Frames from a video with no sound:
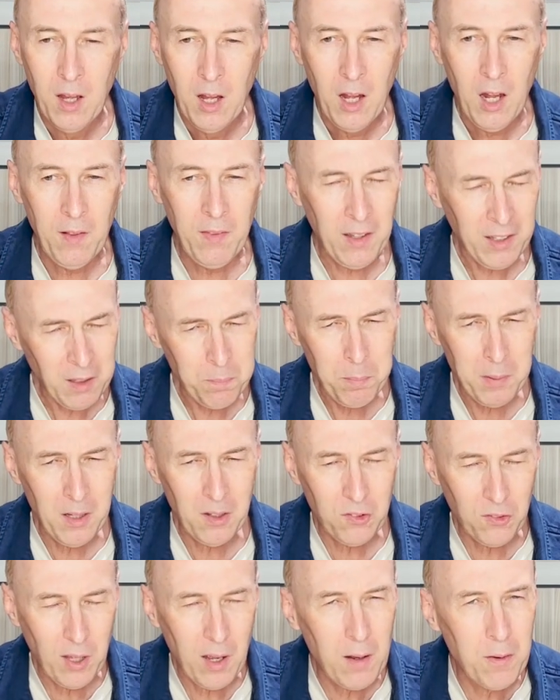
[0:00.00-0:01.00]
And that can be a
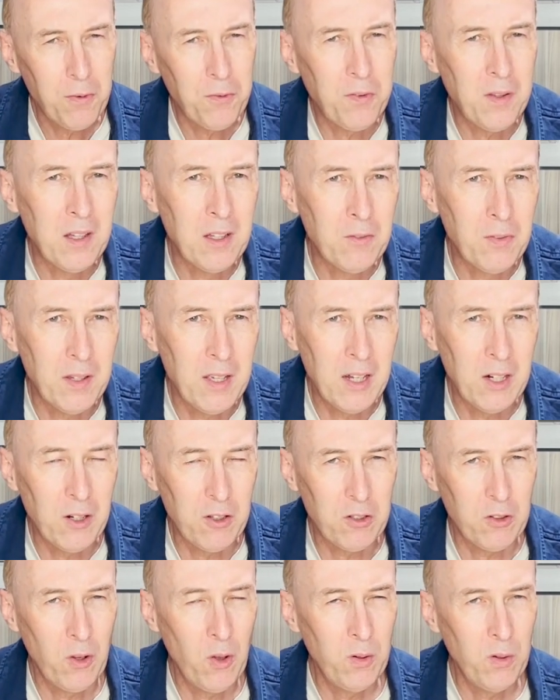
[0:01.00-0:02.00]
tough thing for
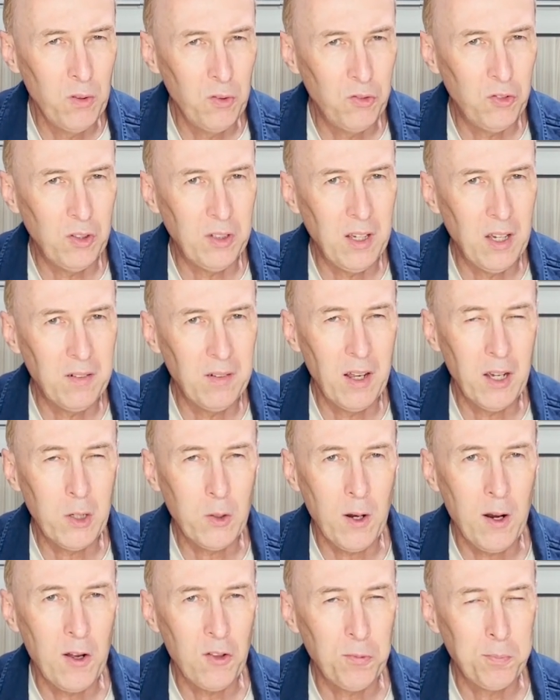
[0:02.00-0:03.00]
English learners to get a
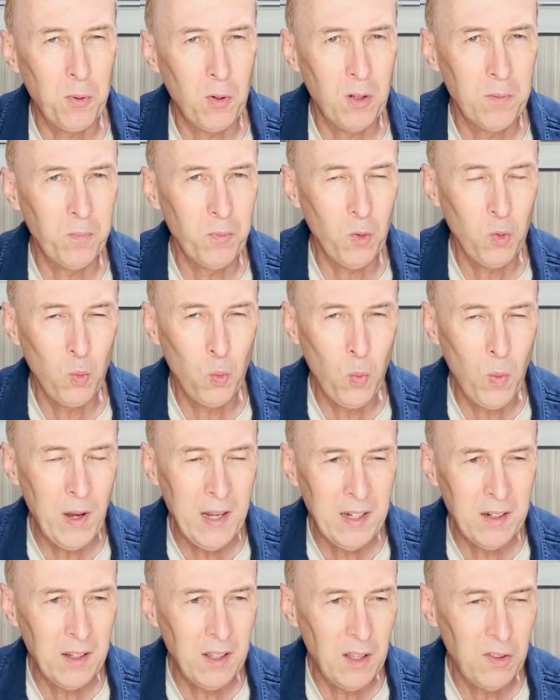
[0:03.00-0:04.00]
grasp on.
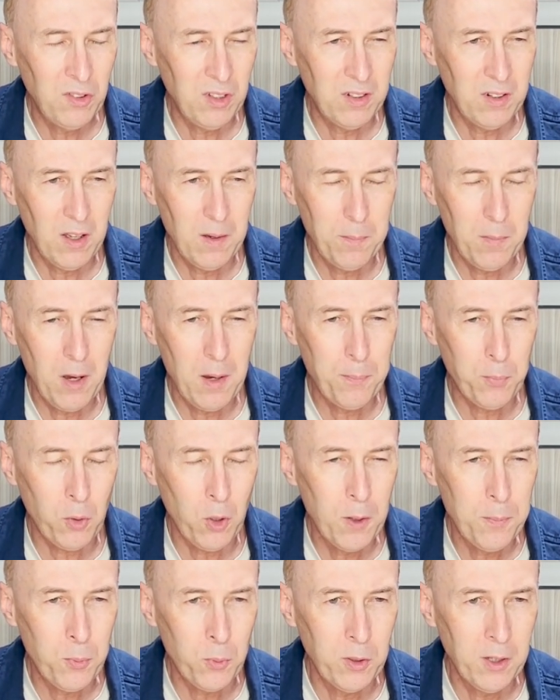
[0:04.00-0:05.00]
When is it
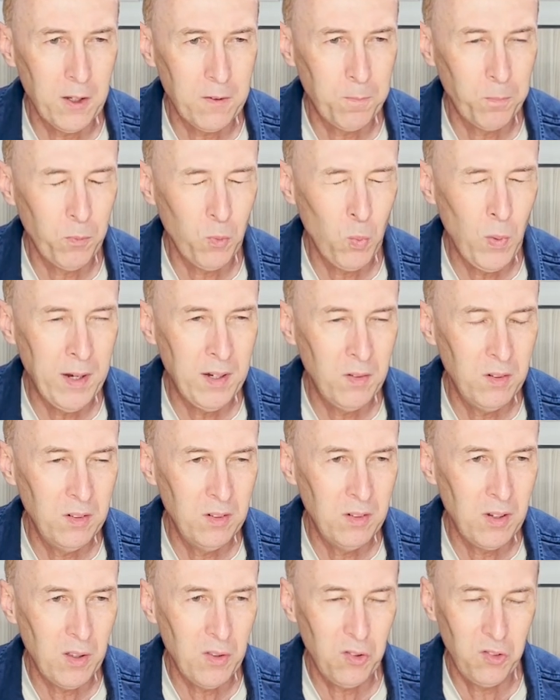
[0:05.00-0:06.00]
appropriate? When
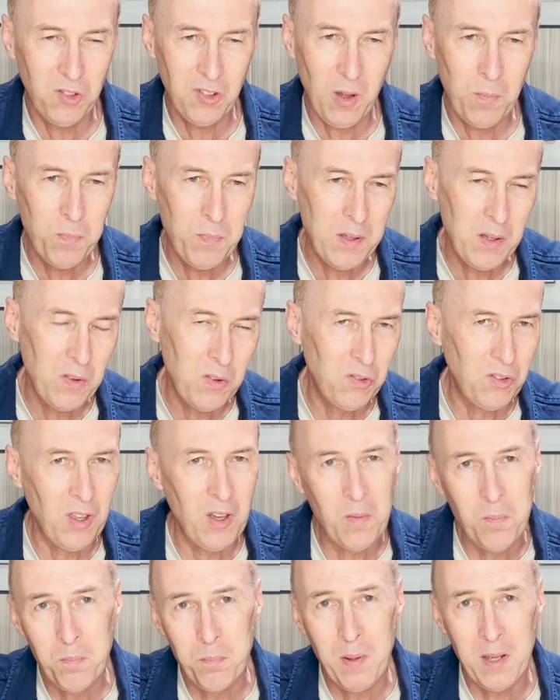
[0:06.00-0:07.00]
does something
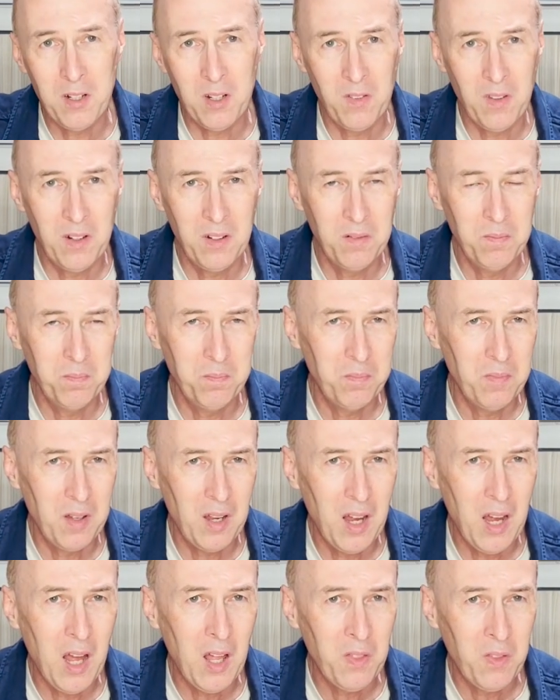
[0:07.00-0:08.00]
sound better than
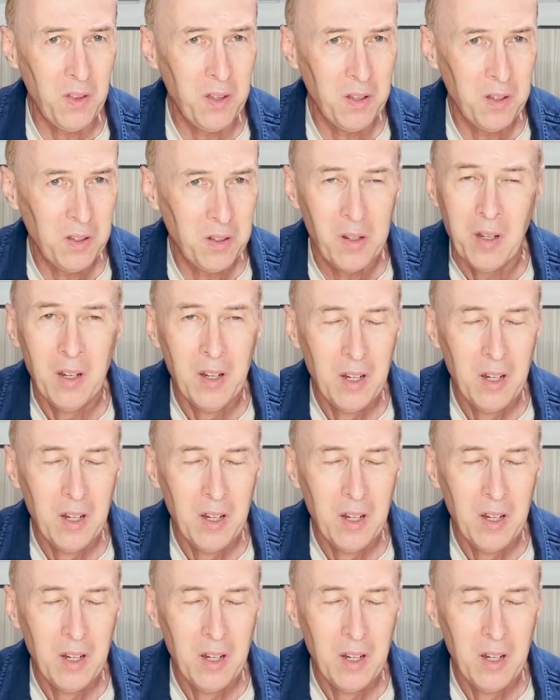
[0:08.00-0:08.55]
other